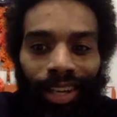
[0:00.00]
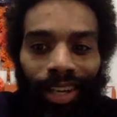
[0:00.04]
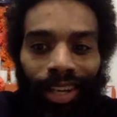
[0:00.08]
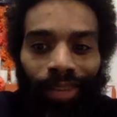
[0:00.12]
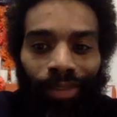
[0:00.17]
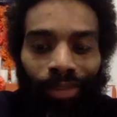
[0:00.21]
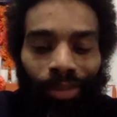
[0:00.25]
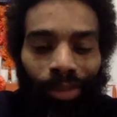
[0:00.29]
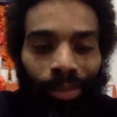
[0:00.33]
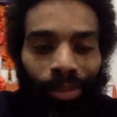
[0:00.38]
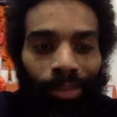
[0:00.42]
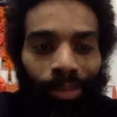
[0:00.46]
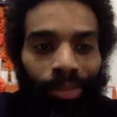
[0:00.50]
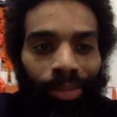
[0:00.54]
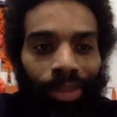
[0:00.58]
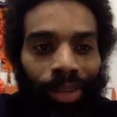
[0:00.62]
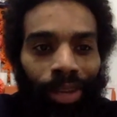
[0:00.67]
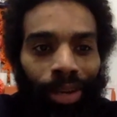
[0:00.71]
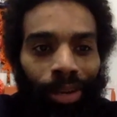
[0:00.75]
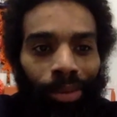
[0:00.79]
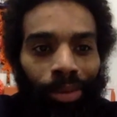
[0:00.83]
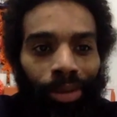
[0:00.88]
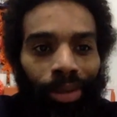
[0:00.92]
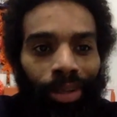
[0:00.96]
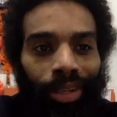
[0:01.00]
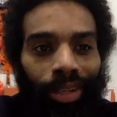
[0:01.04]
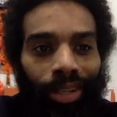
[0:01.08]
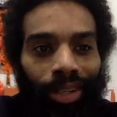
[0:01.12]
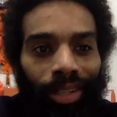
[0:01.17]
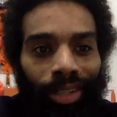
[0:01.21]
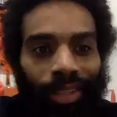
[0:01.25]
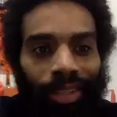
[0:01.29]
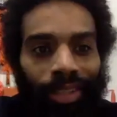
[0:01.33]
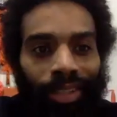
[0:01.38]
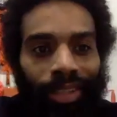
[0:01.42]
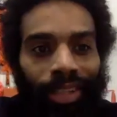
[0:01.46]
And from there, we're
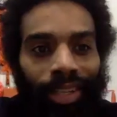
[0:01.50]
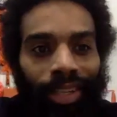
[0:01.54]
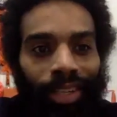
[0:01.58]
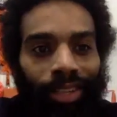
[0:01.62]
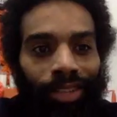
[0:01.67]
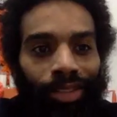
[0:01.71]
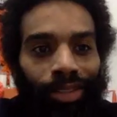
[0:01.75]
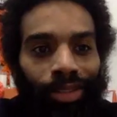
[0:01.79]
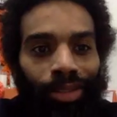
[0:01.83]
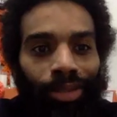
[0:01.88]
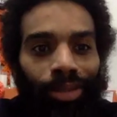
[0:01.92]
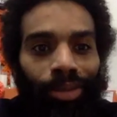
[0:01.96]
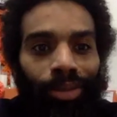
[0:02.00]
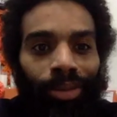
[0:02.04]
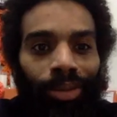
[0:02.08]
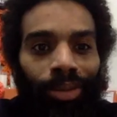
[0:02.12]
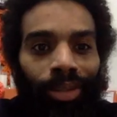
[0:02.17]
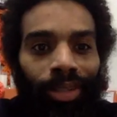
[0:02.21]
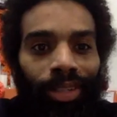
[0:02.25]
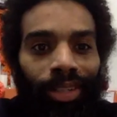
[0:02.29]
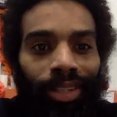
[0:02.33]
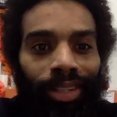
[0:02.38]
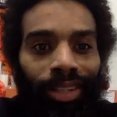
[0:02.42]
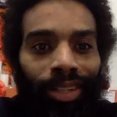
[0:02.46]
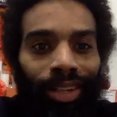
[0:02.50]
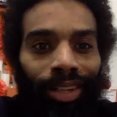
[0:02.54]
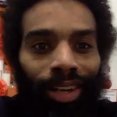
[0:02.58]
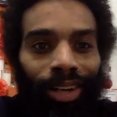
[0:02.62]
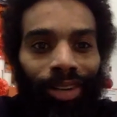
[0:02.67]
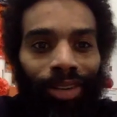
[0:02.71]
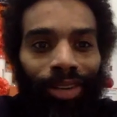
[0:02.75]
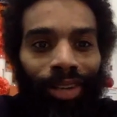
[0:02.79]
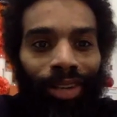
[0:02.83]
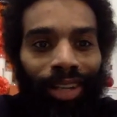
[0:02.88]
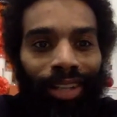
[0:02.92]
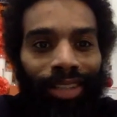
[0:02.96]
gonna kick it to
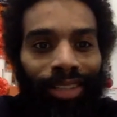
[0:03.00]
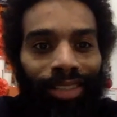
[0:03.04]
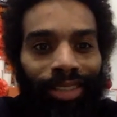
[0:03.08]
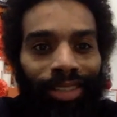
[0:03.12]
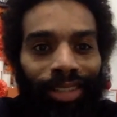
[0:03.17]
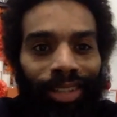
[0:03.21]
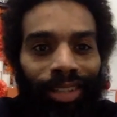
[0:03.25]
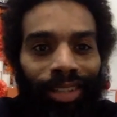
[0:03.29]
our next